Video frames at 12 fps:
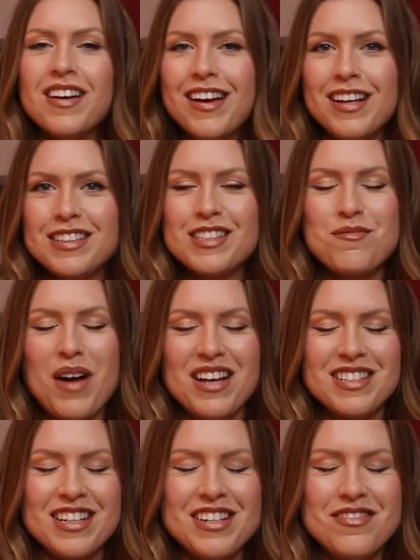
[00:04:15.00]
it's
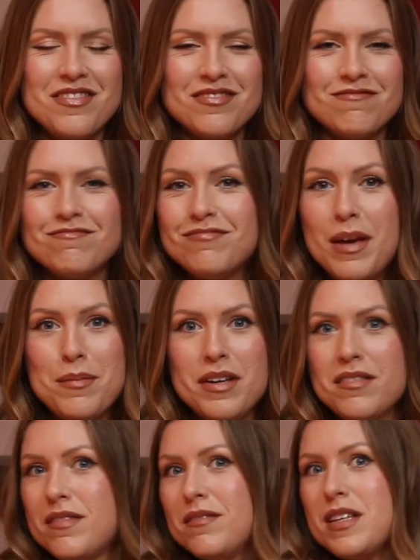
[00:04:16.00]
positive,
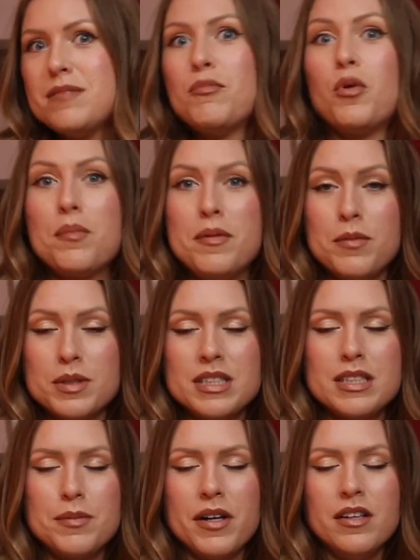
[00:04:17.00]
maybe in more people's
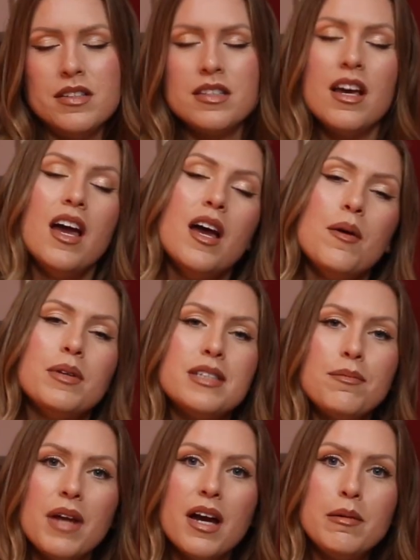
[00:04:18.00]
experience.
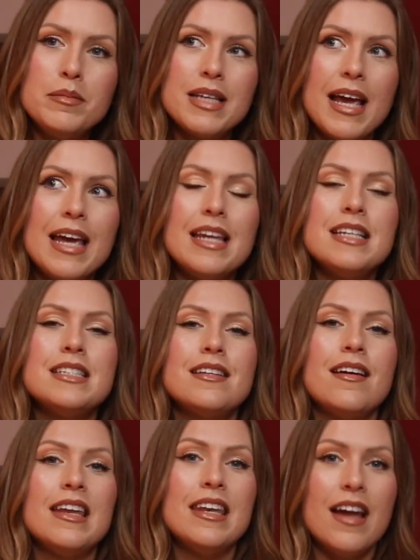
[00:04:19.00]
Sometimes it is
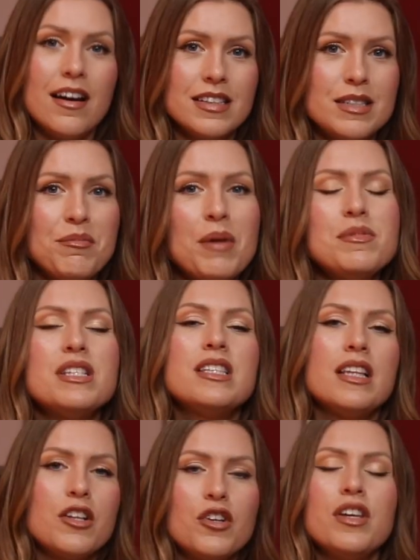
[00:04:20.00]
not. Sometimes it's
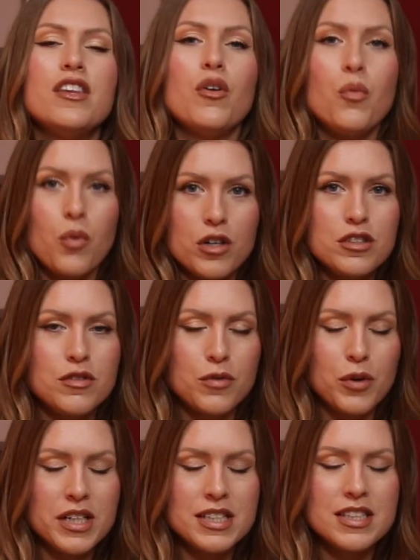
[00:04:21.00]
literally the worst
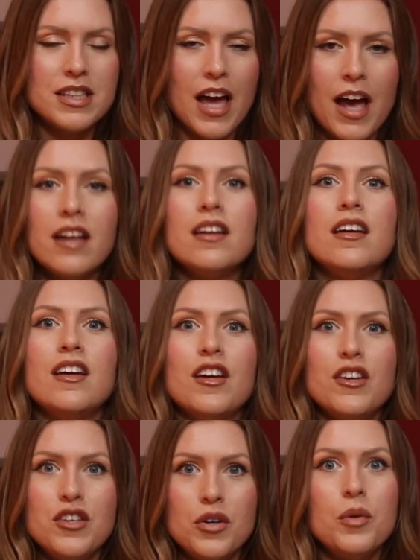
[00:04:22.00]
voice that
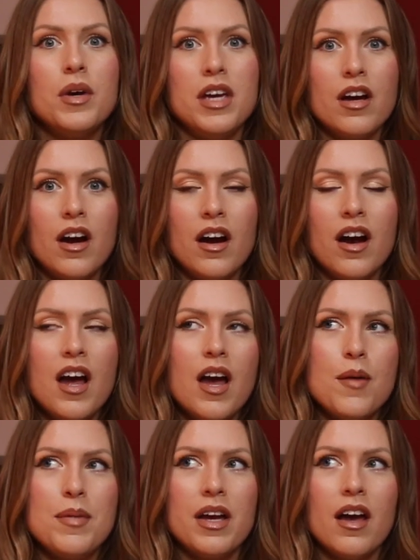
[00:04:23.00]
you hear,
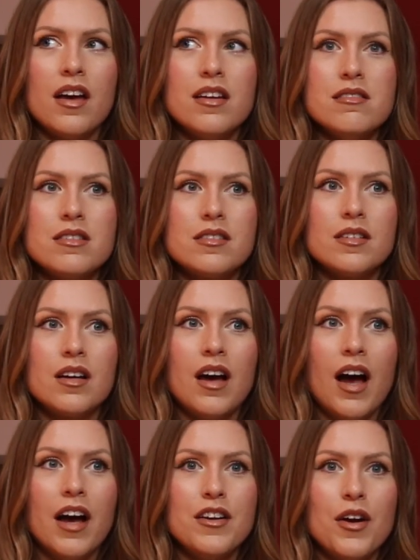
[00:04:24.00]
because
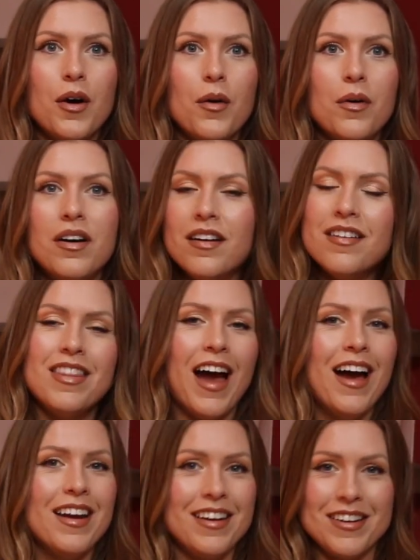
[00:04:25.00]
I know
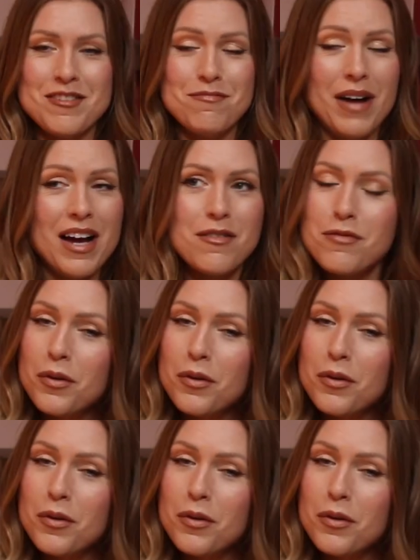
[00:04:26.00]
that my